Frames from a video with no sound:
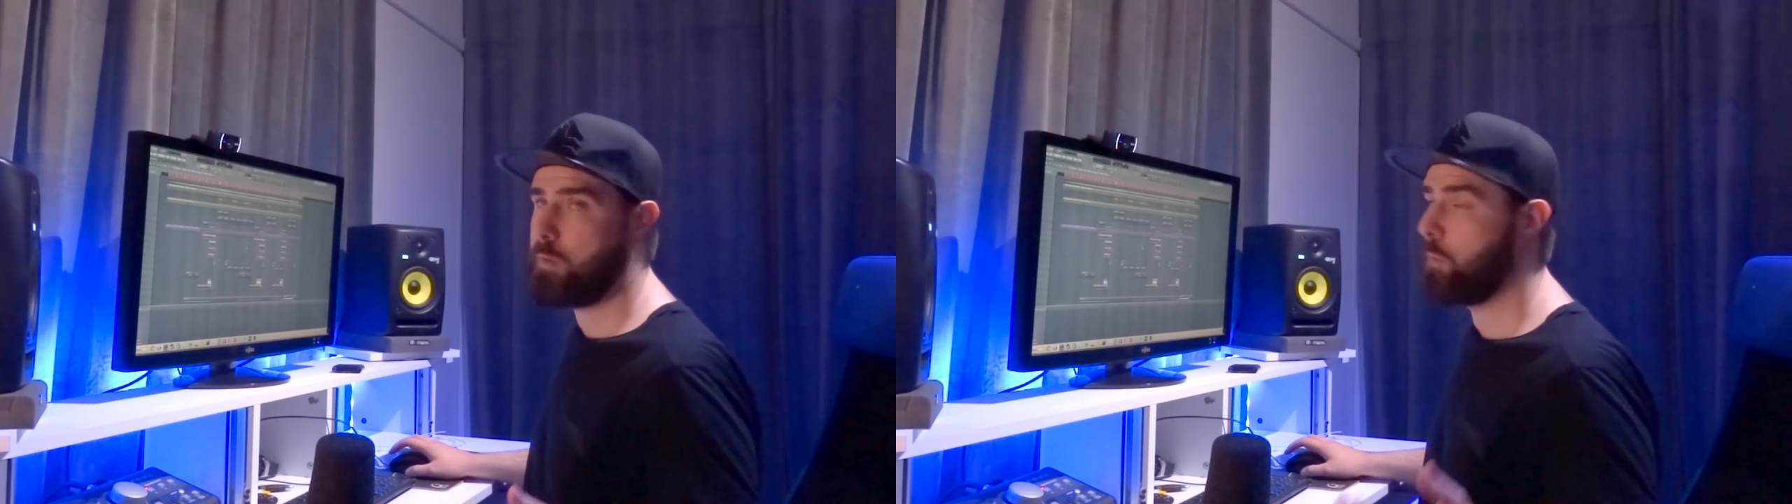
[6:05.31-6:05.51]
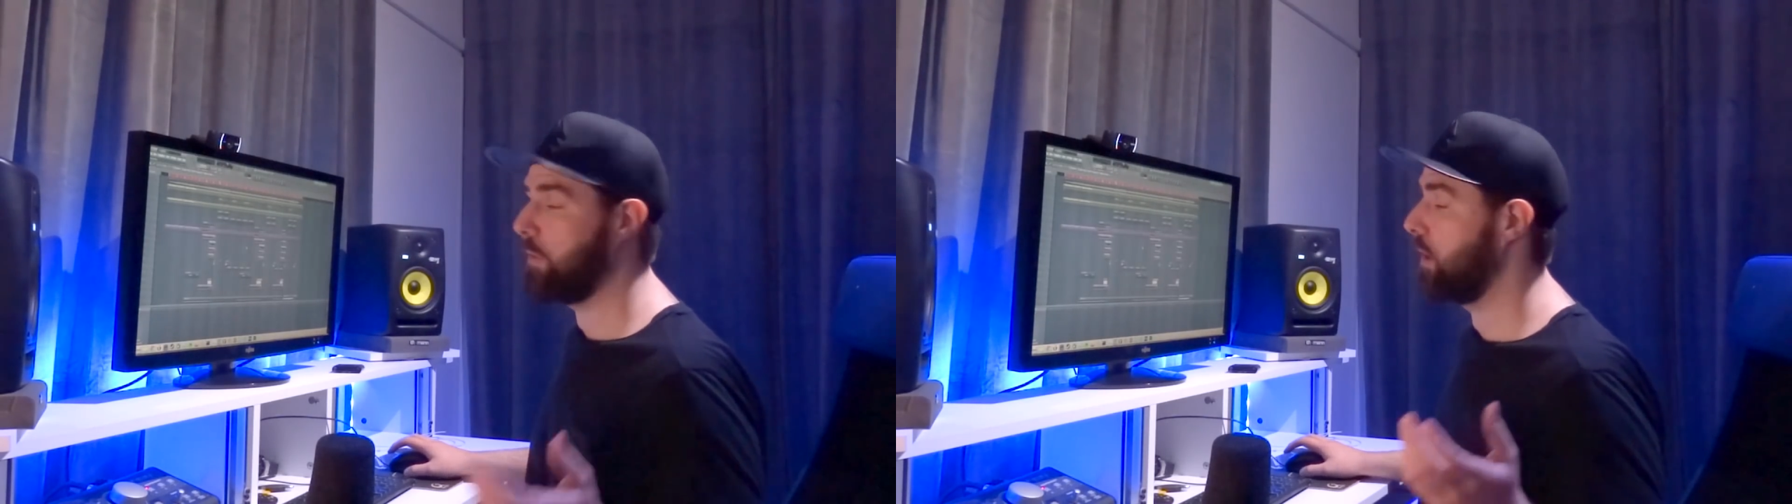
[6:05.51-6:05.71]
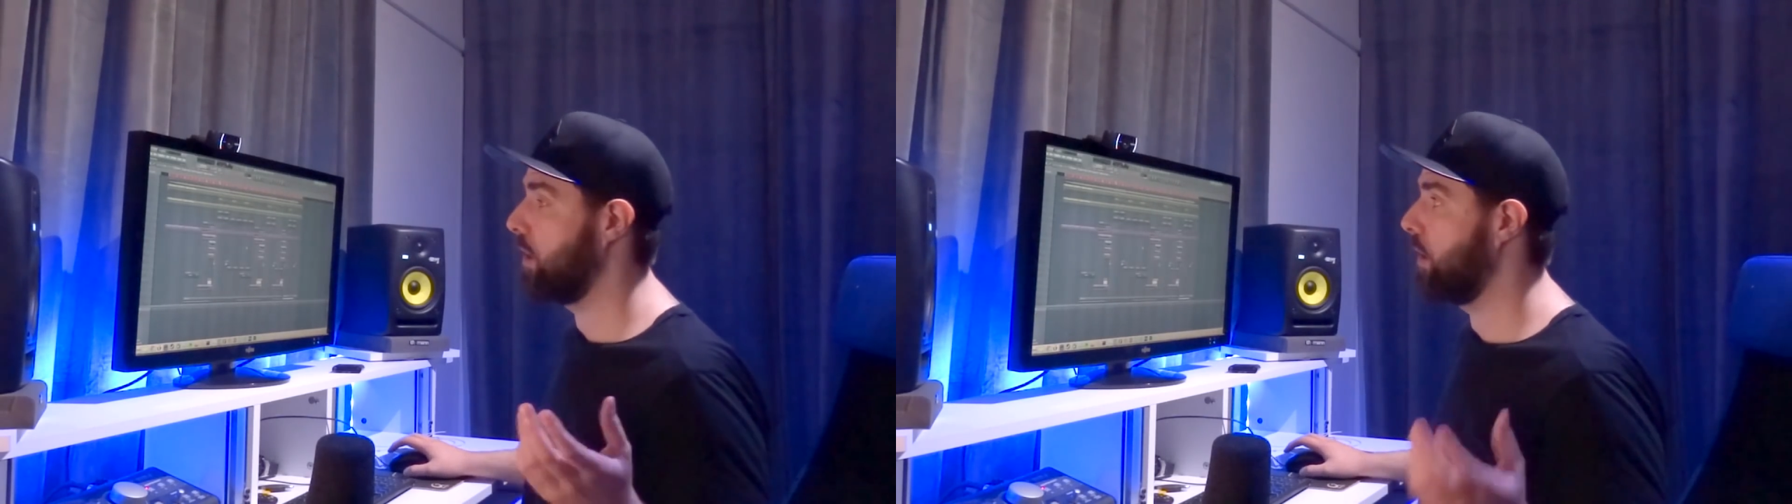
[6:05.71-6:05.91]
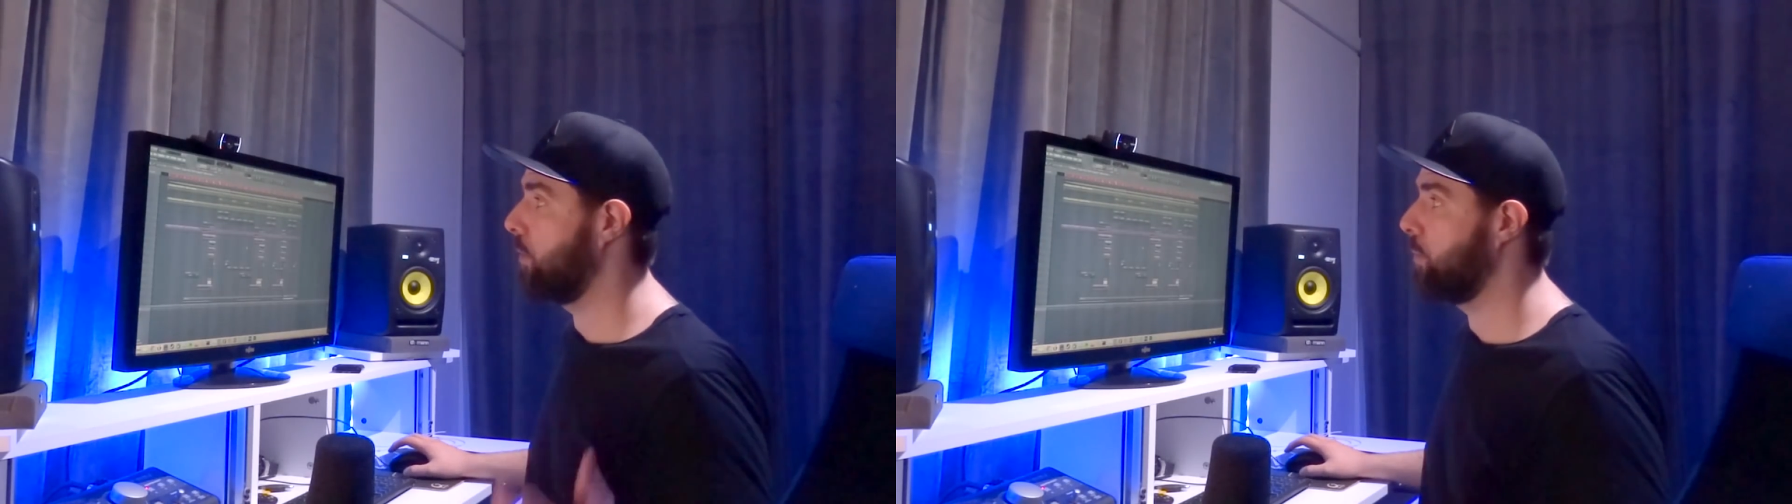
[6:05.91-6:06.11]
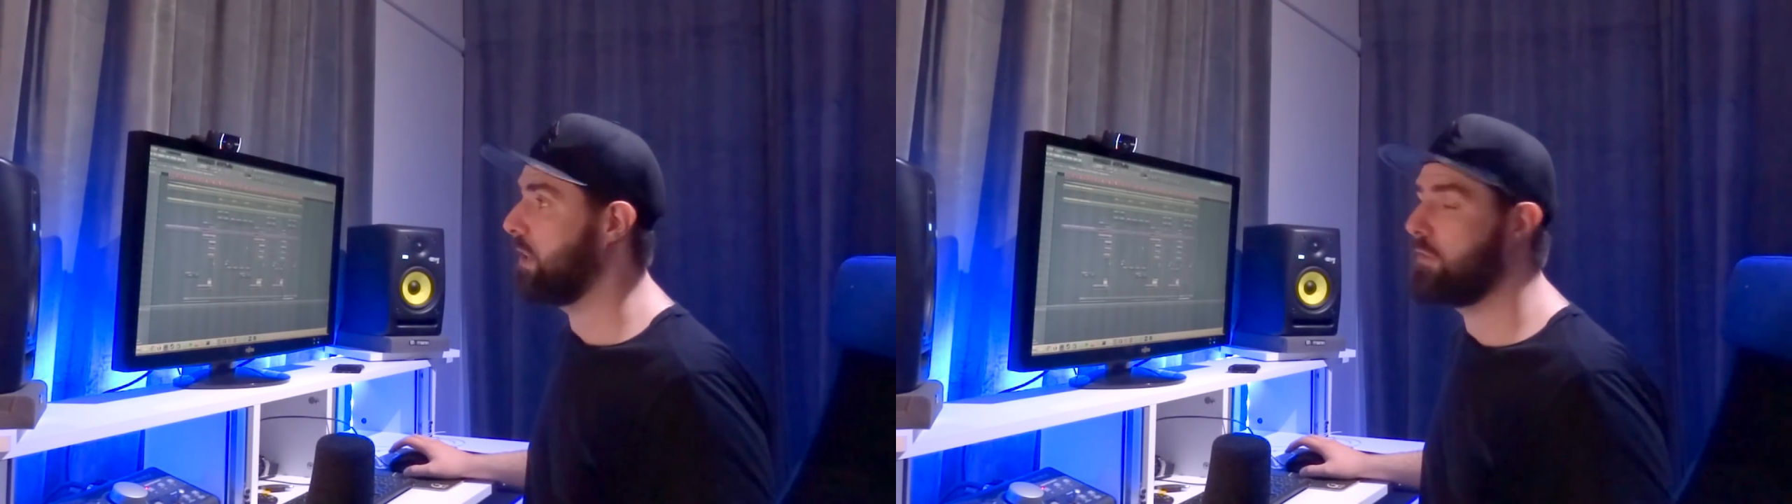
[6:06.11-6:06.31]
with a lot of
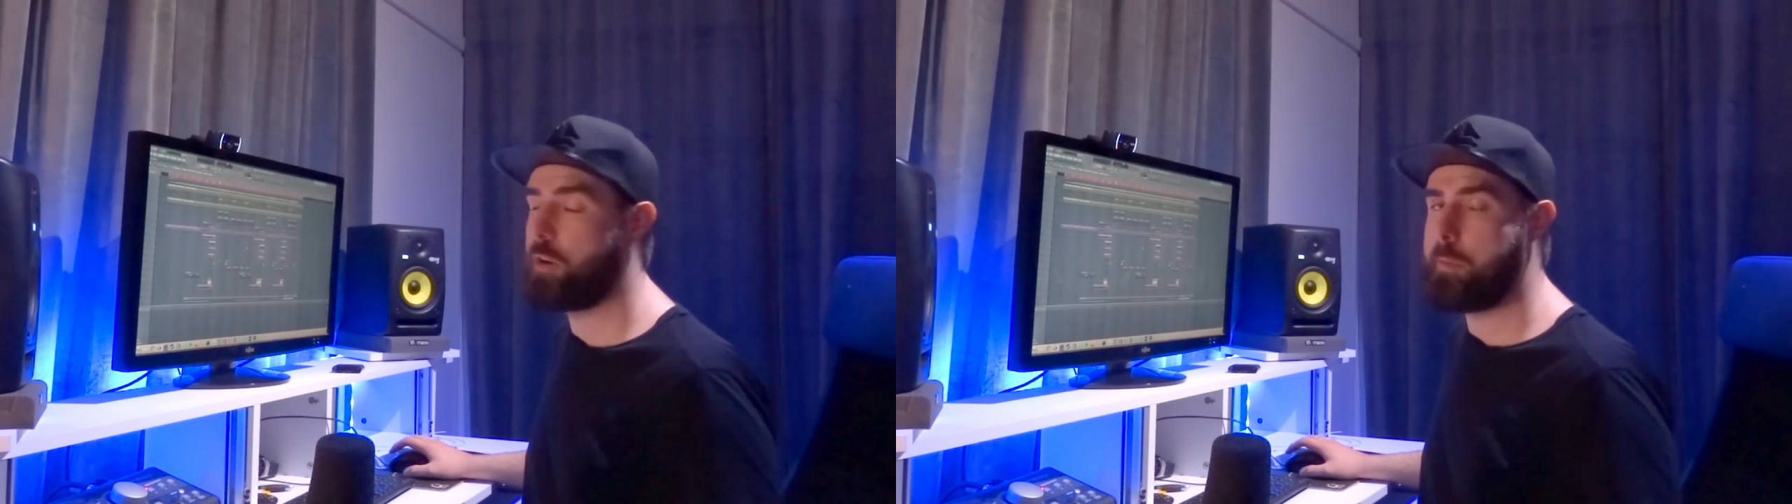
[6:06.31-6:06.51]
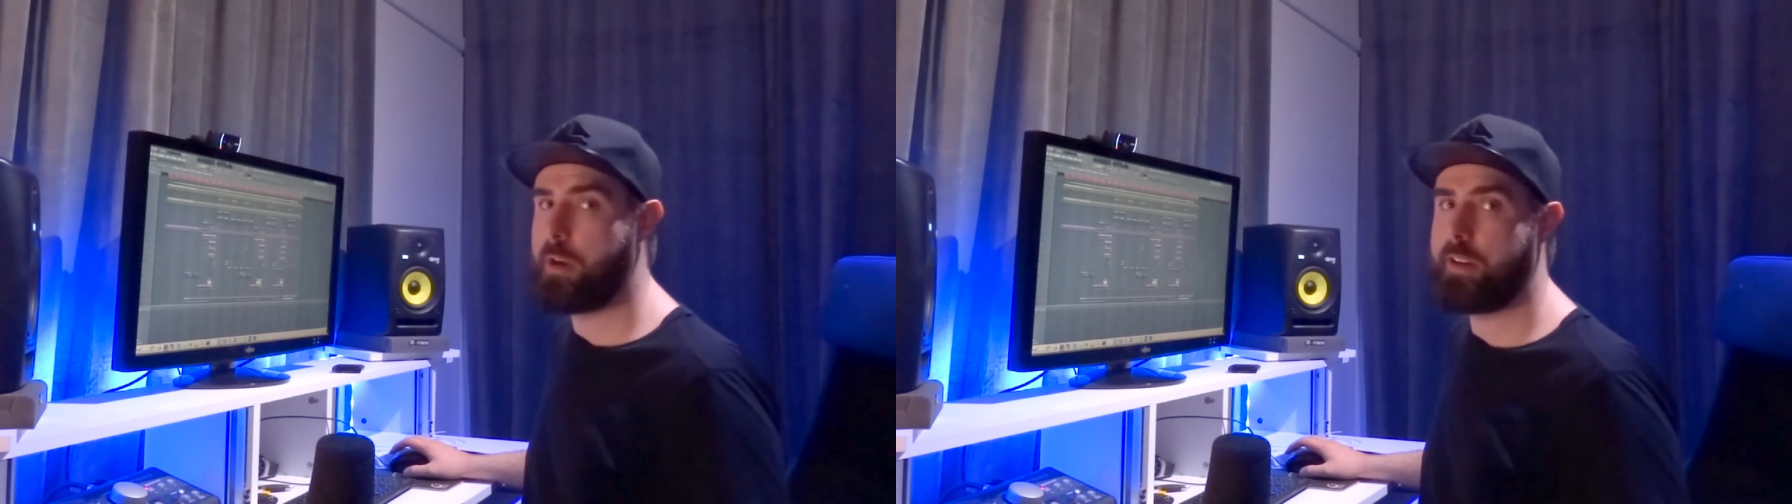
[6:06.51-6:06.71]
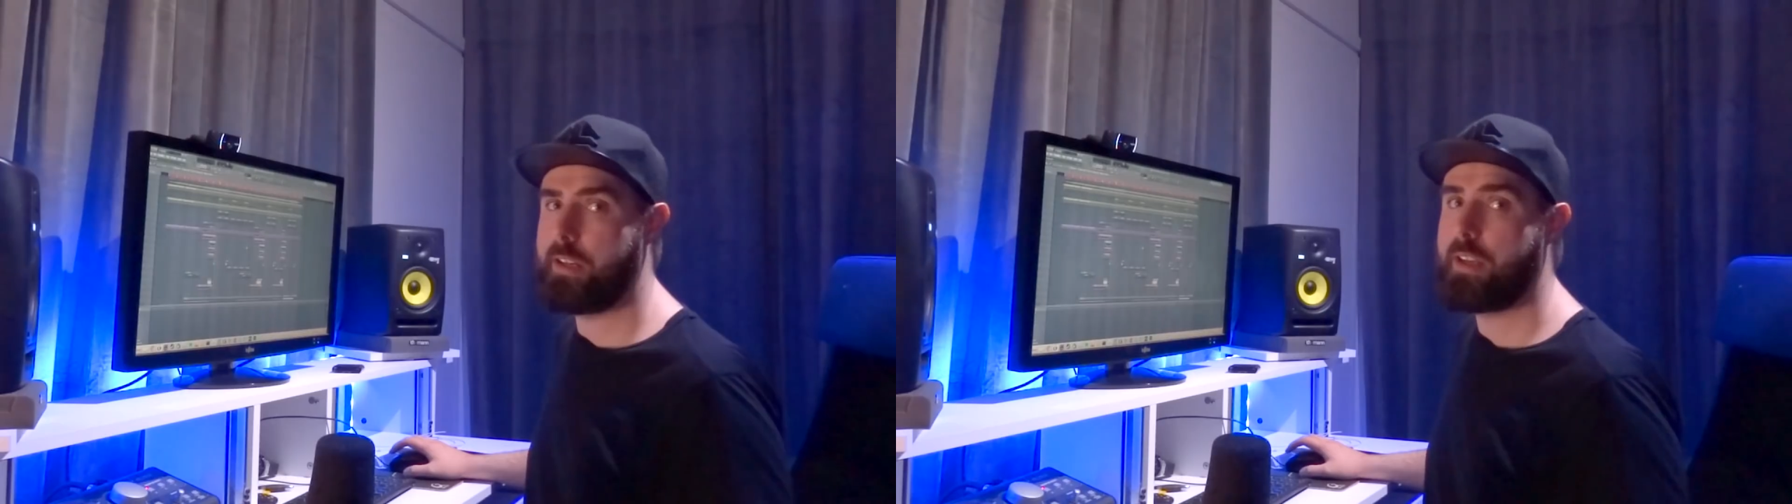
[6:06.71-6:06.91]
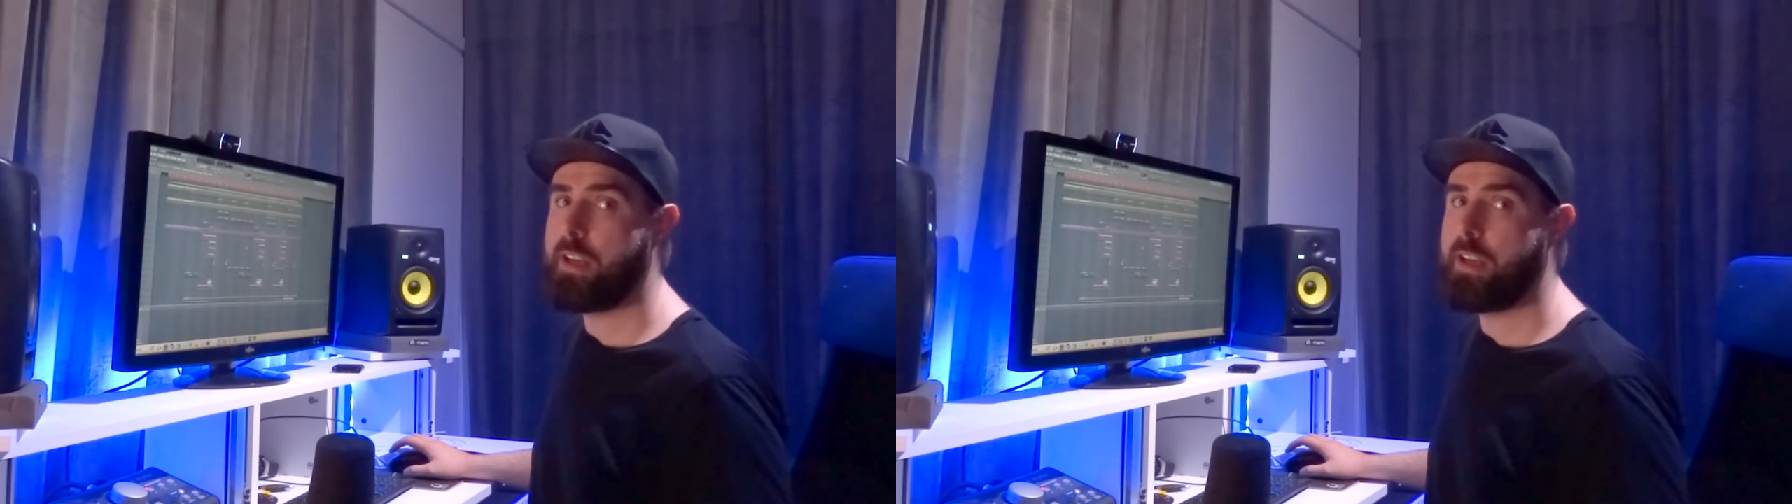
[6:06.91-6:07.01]
reverb on it,